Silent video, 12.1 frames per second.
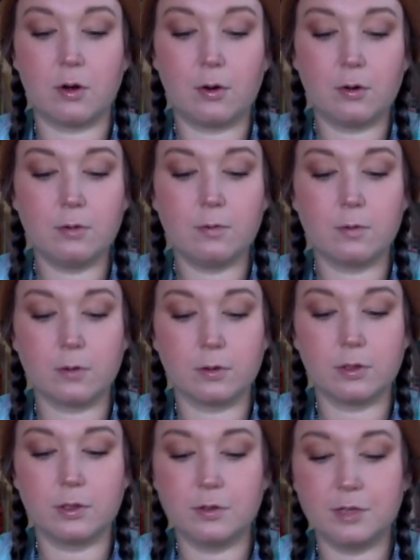whole world
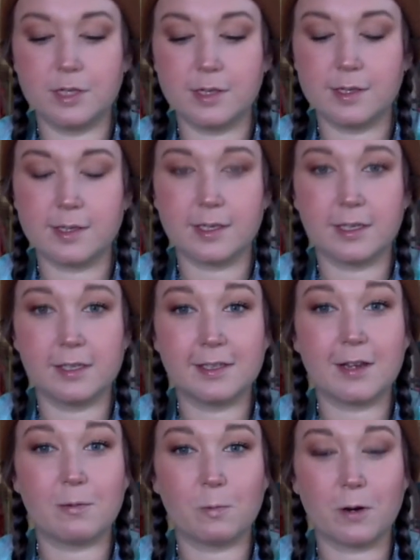who Jesus is
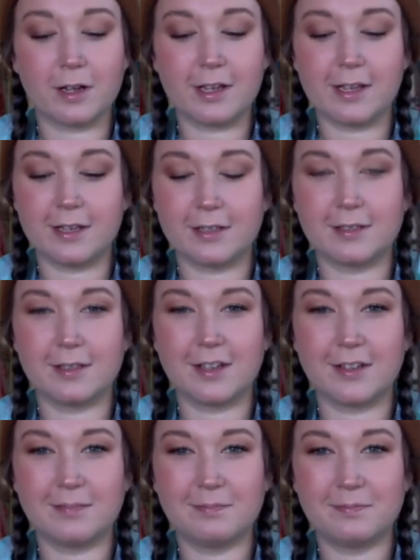and what he has done?